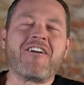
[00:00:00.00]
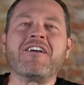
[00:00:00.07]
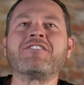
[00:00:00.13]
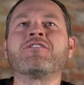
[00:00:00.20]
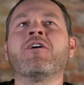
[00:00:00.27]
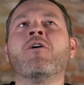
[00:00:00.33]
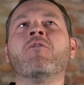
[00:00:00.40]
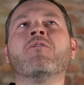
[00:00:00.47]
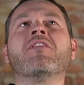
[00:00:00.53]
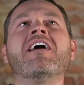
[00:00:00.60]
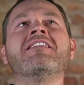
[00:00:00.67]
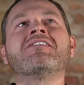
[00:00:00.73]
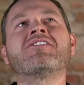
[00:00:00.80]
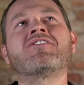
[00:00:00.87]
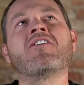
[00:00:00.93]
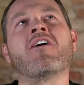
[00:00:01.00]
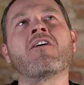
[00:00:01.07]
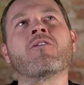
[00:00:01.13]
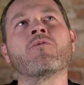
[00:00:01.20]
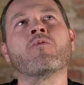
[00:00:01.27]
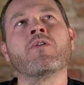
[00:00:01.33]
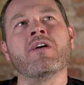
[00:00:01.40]
All right. So let's
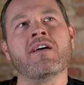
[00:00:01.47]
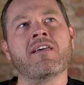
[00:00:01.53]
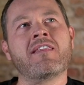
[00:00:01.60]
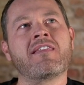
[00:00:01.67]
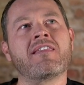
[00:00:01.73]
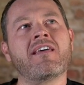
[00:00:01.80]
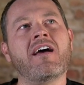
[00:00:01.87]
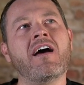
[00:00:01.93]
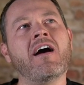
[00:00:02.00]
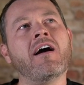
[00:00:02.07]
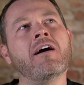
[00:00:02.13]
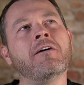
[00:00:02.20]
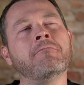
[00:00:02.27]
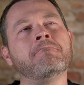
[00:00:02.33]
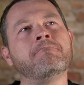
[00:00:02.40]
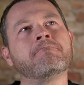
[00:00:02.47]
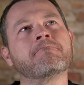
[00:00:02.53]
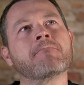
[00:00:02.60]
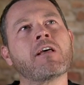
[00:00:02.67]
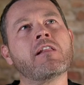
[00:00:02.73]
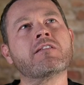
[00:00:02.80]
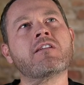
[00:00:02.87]
start with, um,
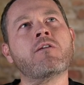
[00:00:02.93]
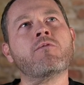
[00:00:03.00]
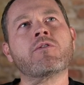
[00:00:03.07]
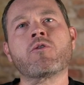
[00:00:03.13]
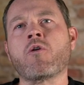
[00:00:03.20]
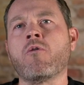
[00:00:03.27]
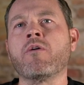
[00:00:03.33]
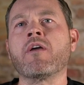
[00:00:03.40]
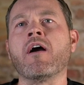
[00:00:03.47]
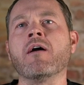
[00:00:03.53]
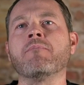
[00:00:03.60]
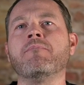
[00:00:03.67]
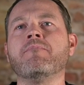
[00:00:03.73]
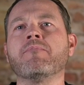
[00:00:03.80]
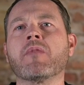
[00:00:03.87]
let's start with growing up.